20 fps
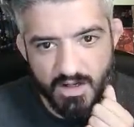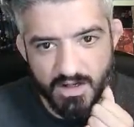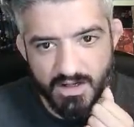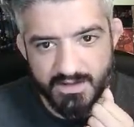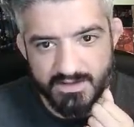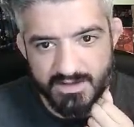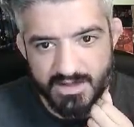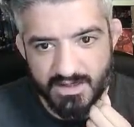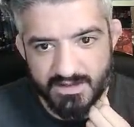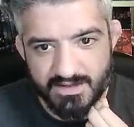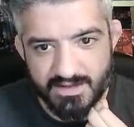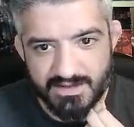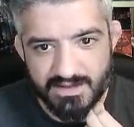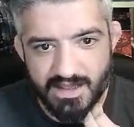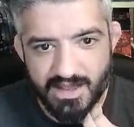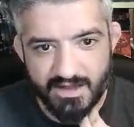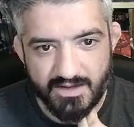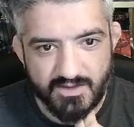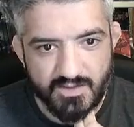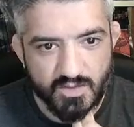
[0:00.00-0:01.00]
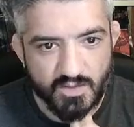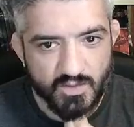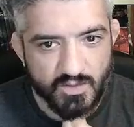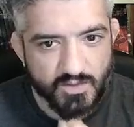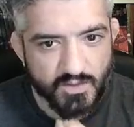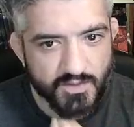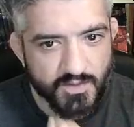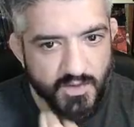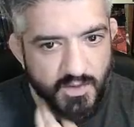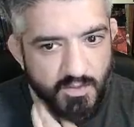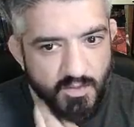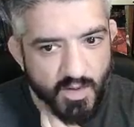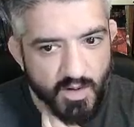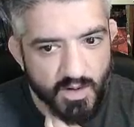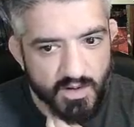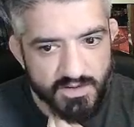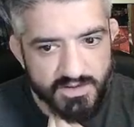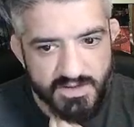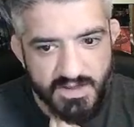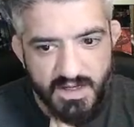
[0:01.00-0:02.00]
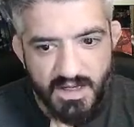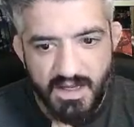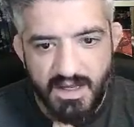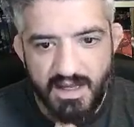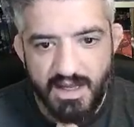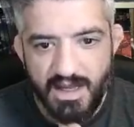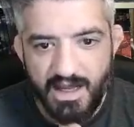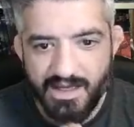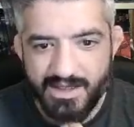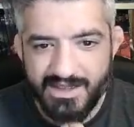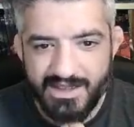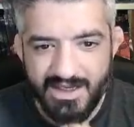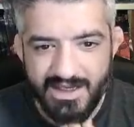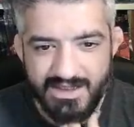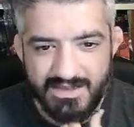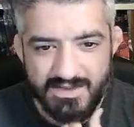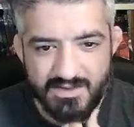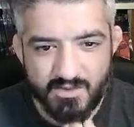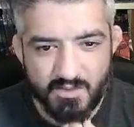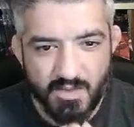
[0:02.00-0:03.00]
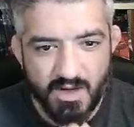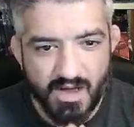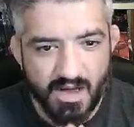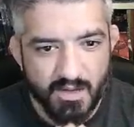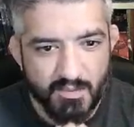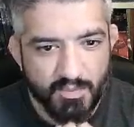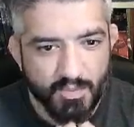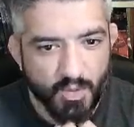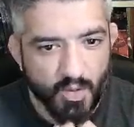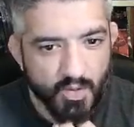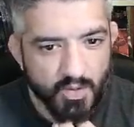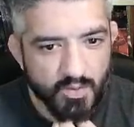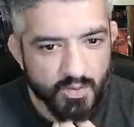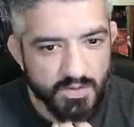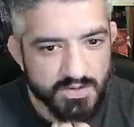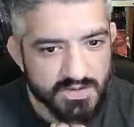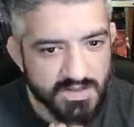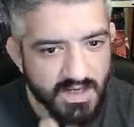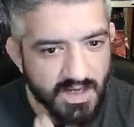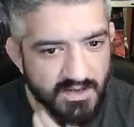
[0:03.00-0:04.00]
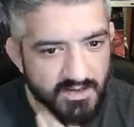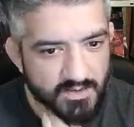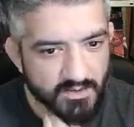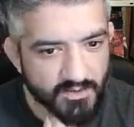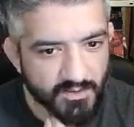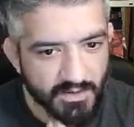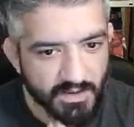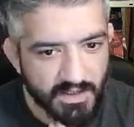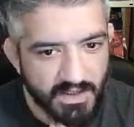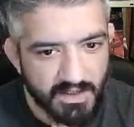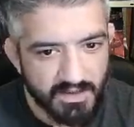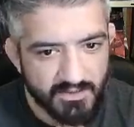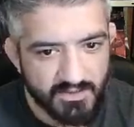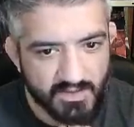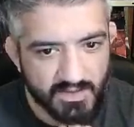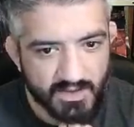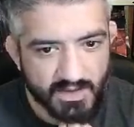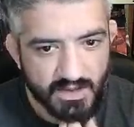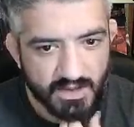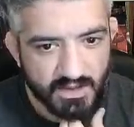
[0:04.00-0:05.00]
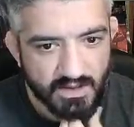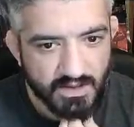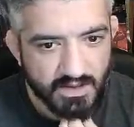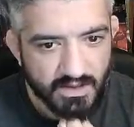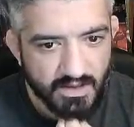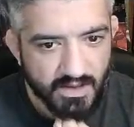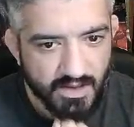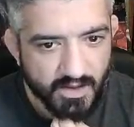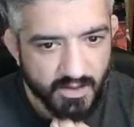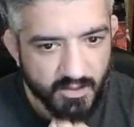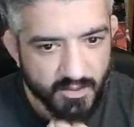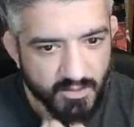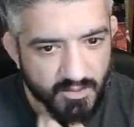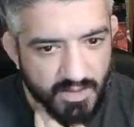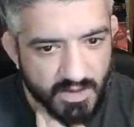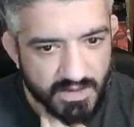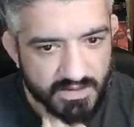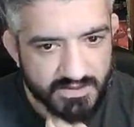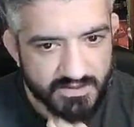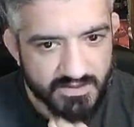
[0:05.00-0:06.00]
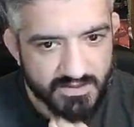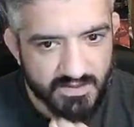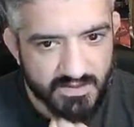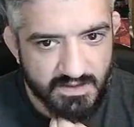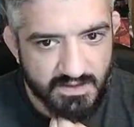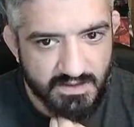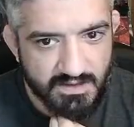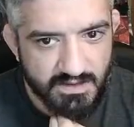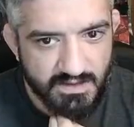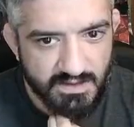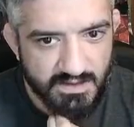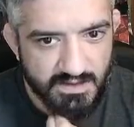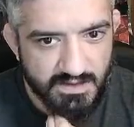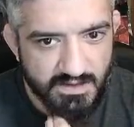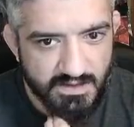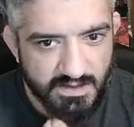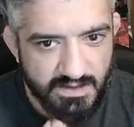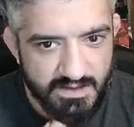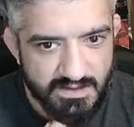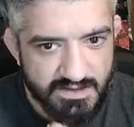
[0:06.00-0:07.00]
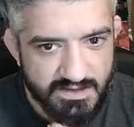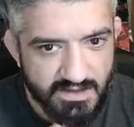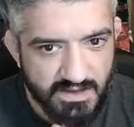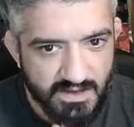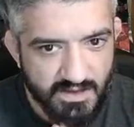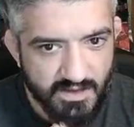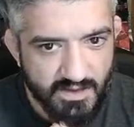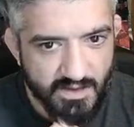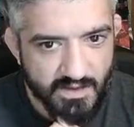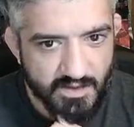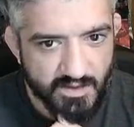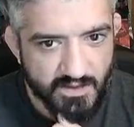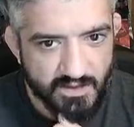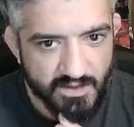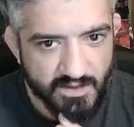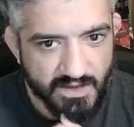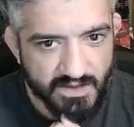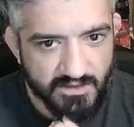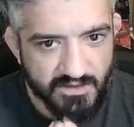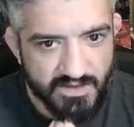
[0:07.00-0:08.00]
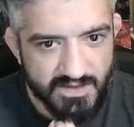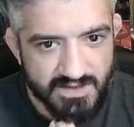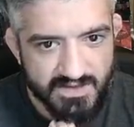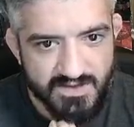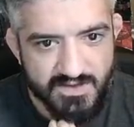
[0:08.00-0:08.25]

and I did like 2 to 3 bars I guess my proc was kind of late but uh, yes here look at this